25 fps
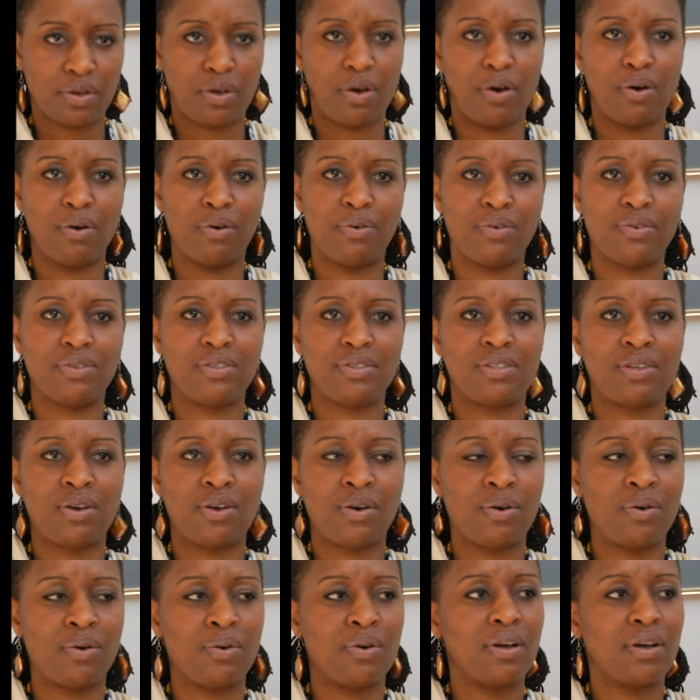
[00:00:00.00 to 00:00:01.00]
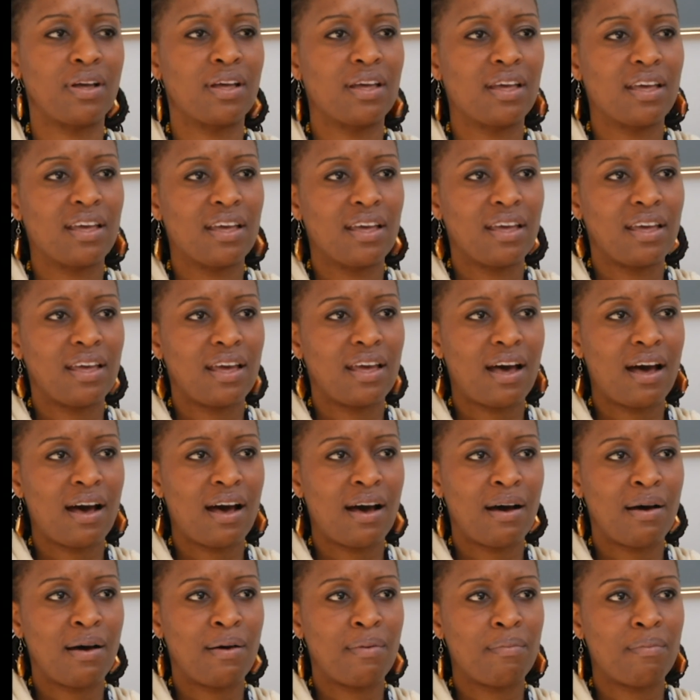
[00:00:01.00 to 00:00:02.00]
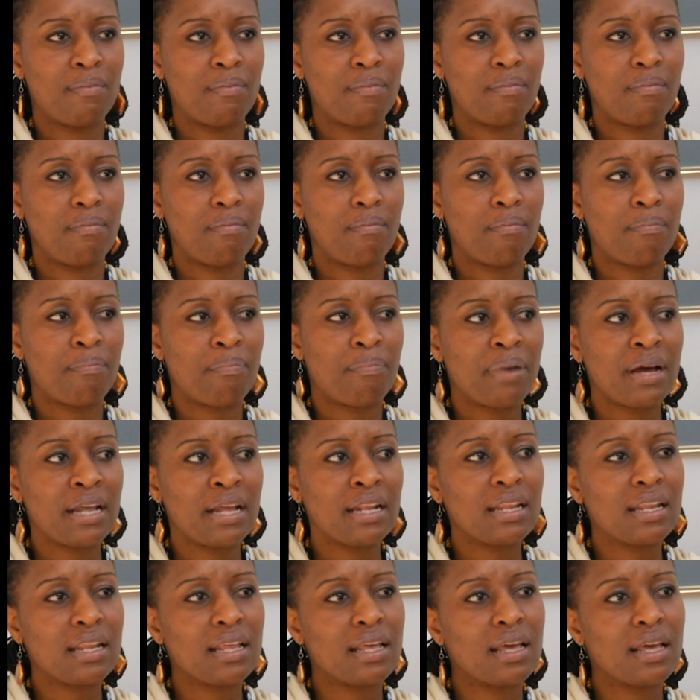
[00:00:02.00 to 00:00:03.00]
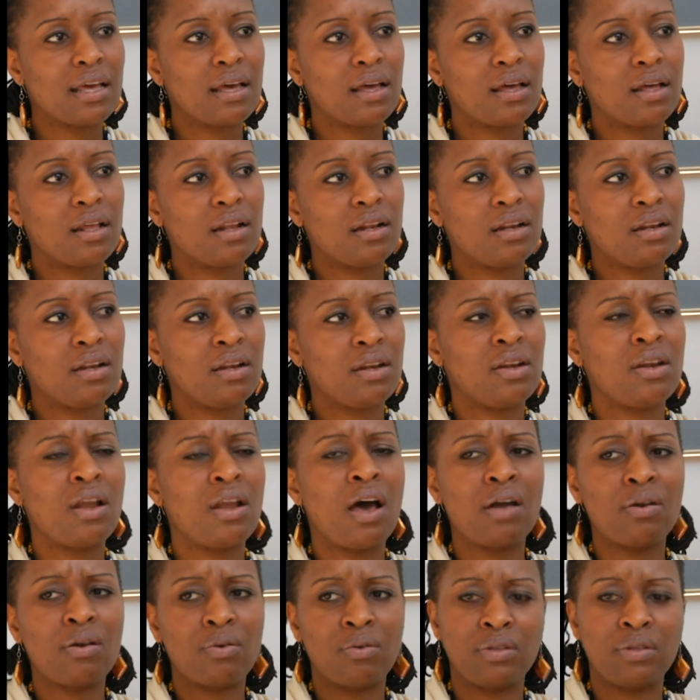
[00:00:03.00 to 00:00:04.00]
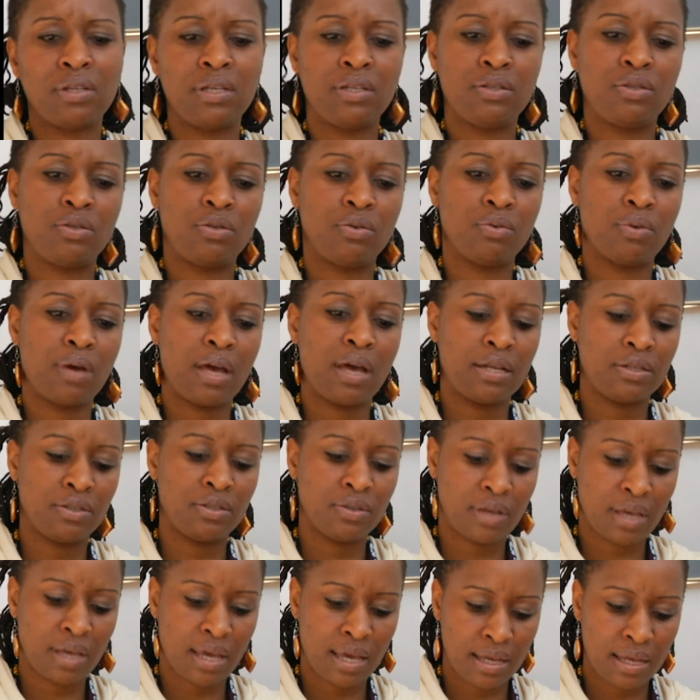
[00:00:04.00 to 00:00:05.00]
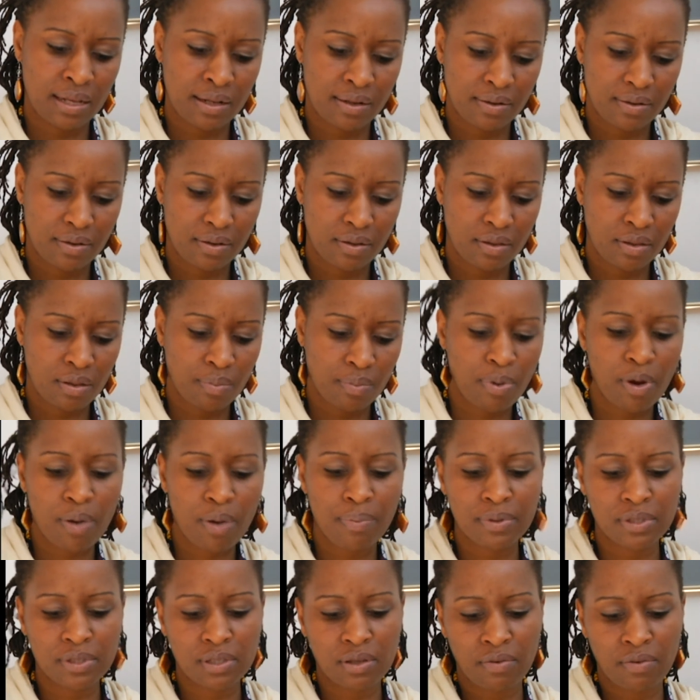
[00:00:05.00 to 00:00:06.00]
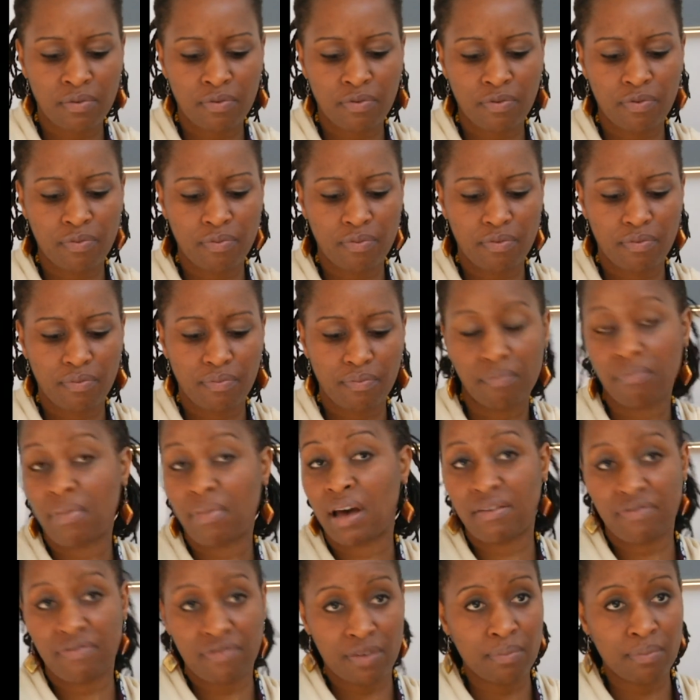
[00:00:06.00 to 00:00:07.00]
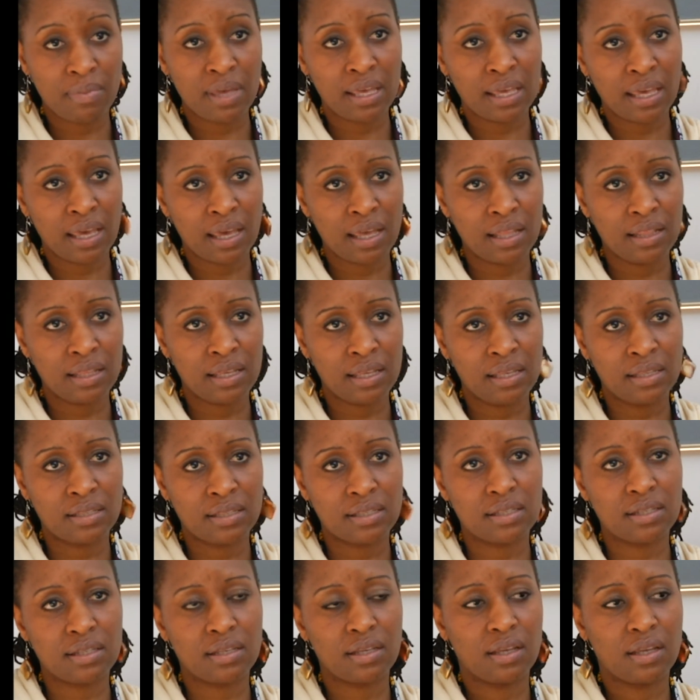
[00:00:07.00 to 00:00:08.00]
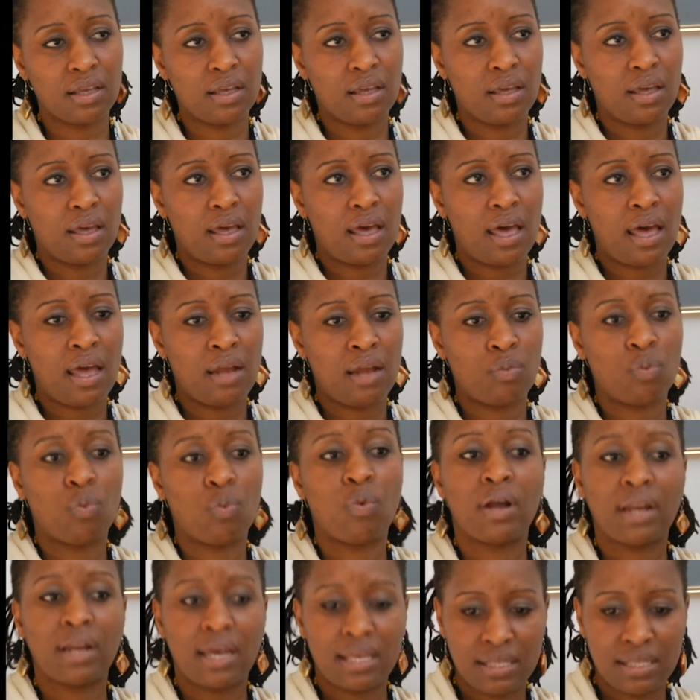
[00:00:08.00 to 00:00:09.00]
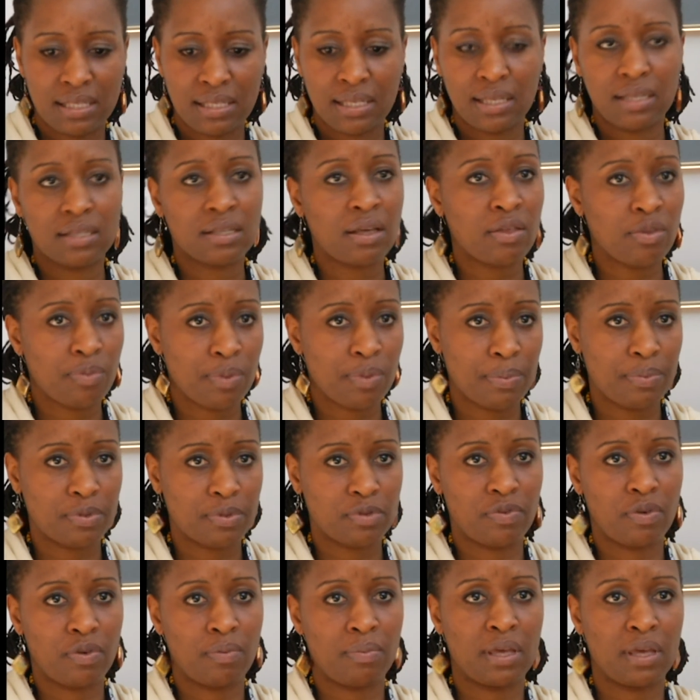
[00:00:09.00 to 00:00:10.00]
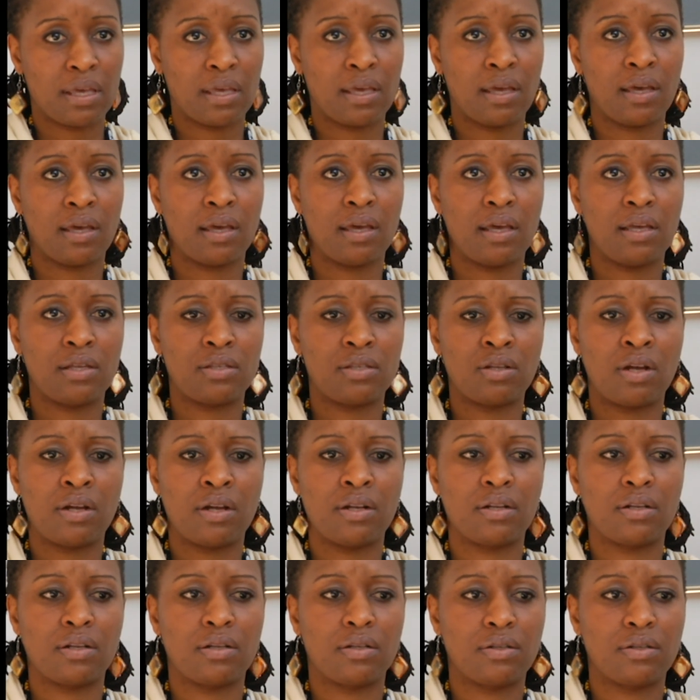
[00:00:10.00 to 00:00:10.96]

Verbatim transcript: ago. So, um, but not only to educate, the purpose of my filmmaking at least, and what I see as other people's filmmaking is not